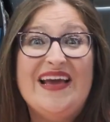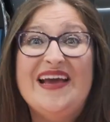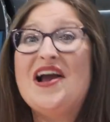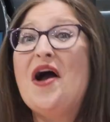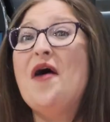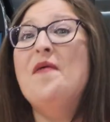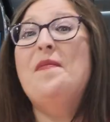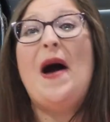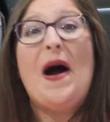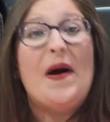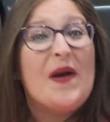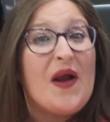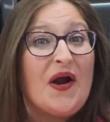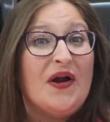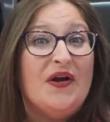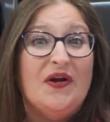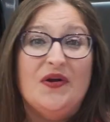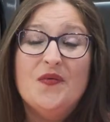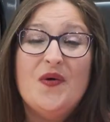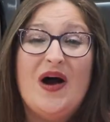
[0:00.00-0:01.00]
thing about
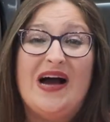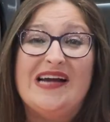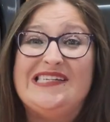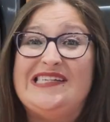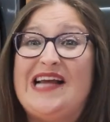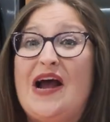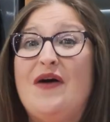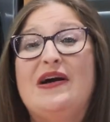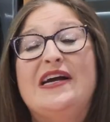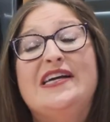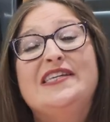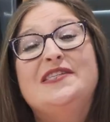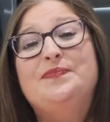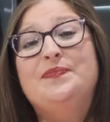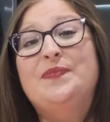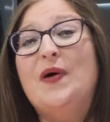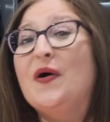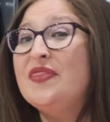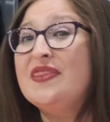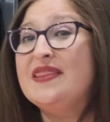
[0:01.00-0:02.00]
our new wash towers,
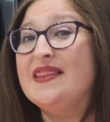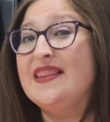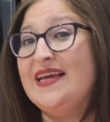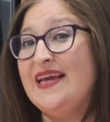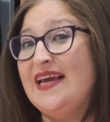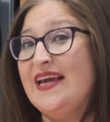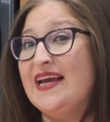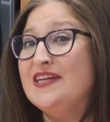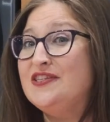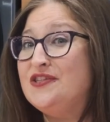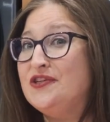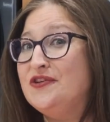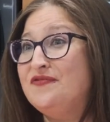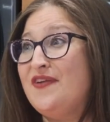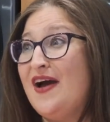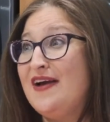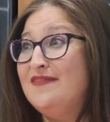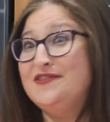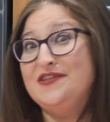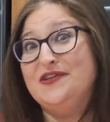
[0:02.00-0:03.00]
both the
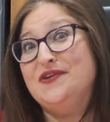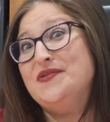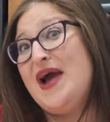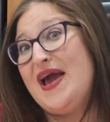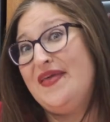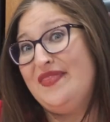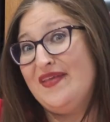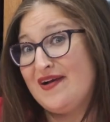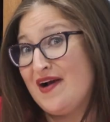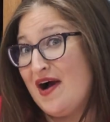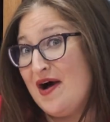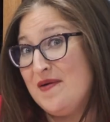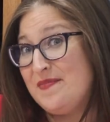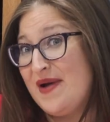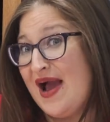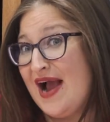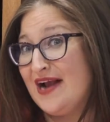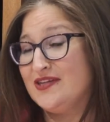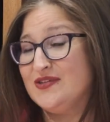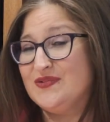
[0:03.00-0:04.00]
252 and the
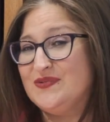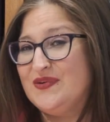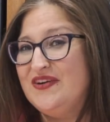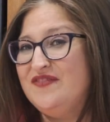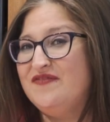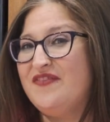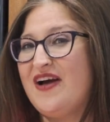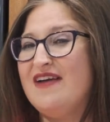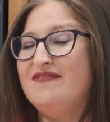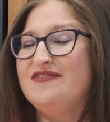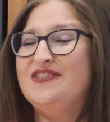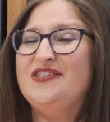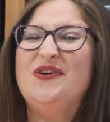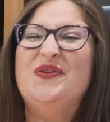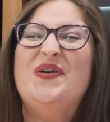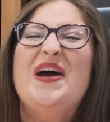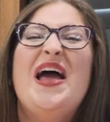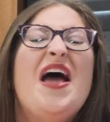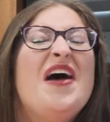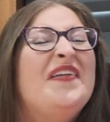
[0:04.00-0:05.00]
compact
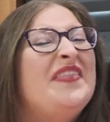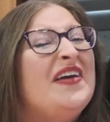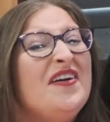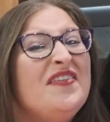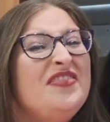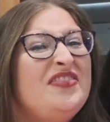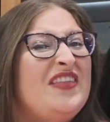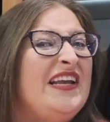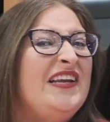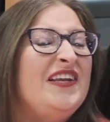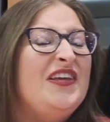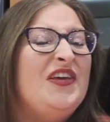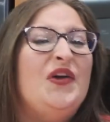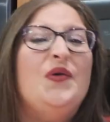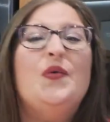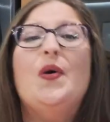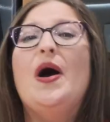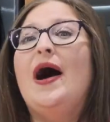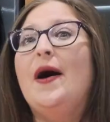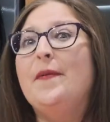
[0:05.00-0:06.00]
152, they're
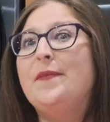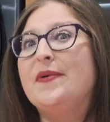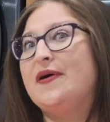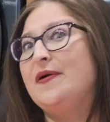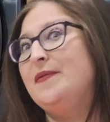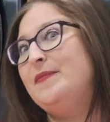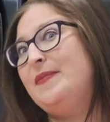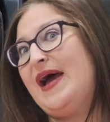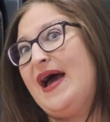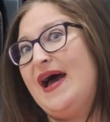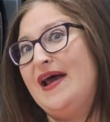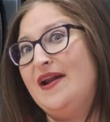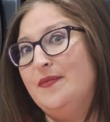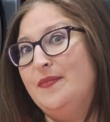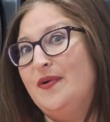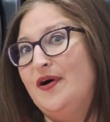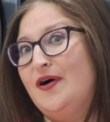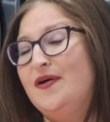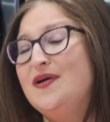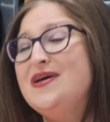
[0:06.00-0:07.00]
ThemeQ Up
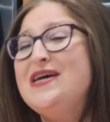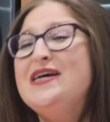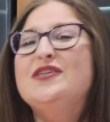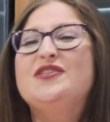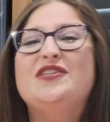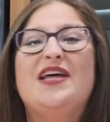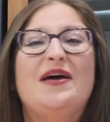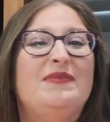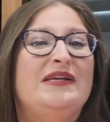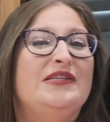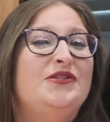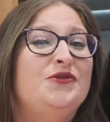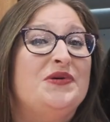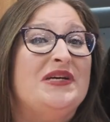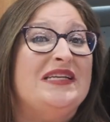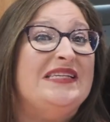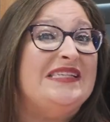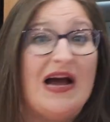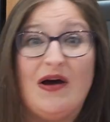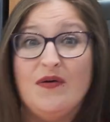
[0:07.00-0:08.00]
compatible. So that means you
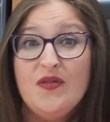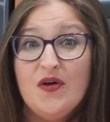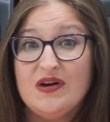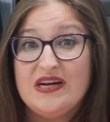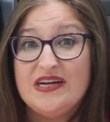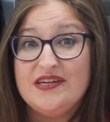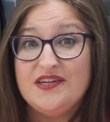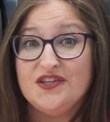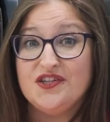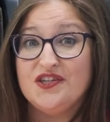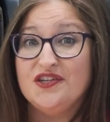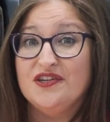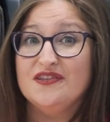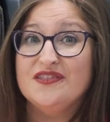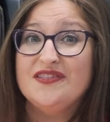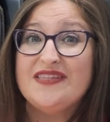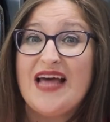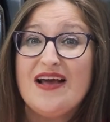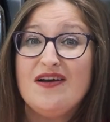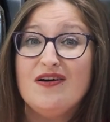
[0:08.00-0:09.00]
can download
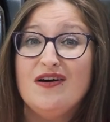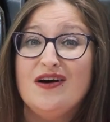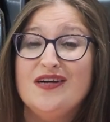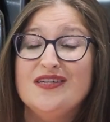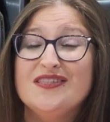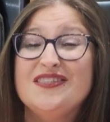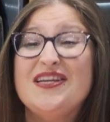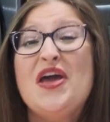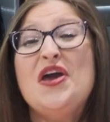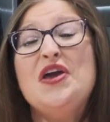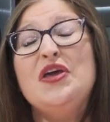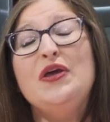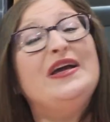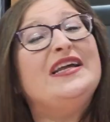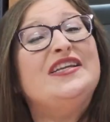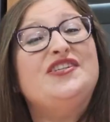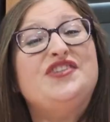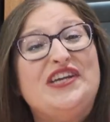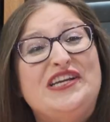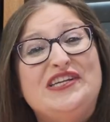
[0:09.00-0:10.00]
additional cycles, you
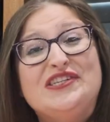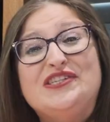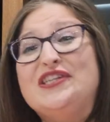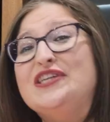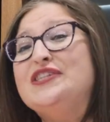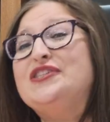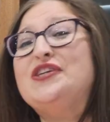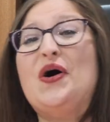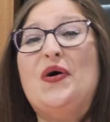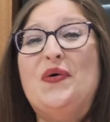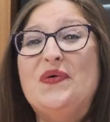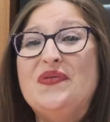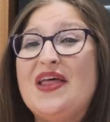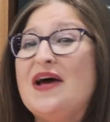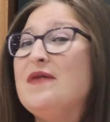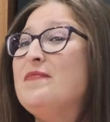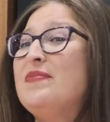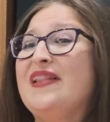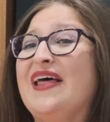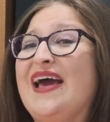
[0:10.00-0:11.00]
can change the tone
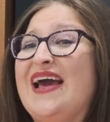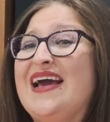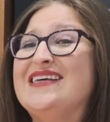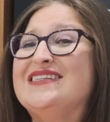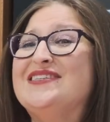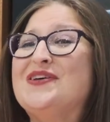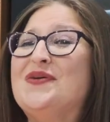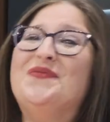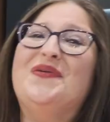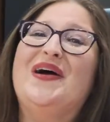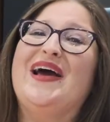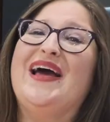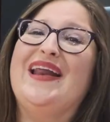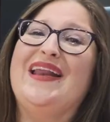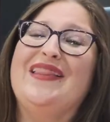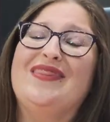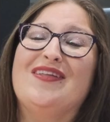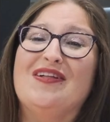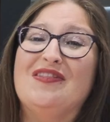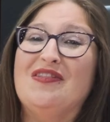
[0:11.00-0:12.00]
that plays
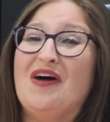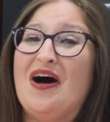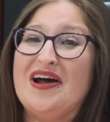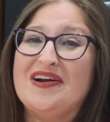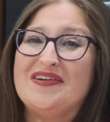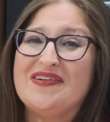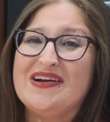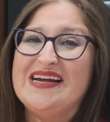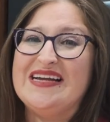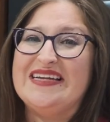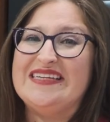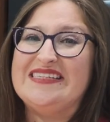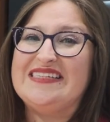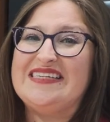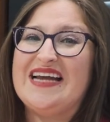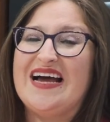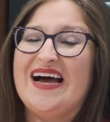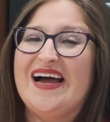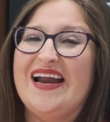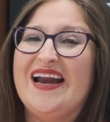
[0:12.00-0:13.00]
when the laundry is
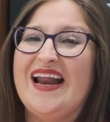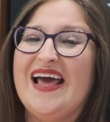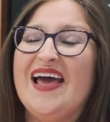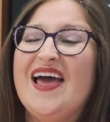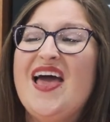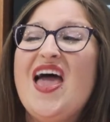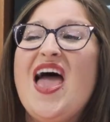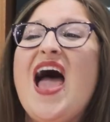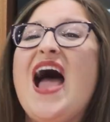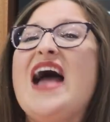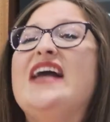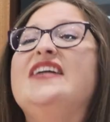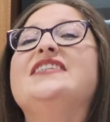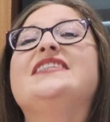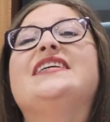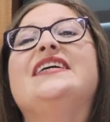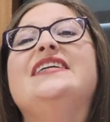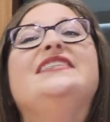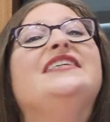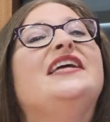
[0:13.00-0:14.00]
done, and
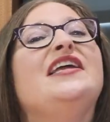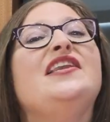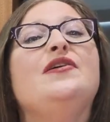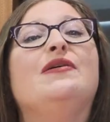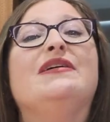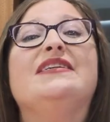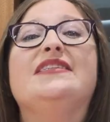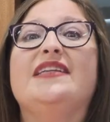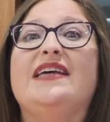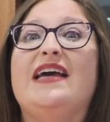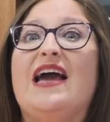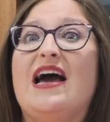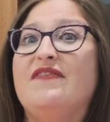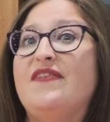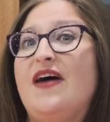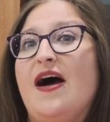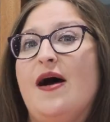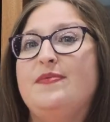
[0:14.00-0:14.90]
just continuously have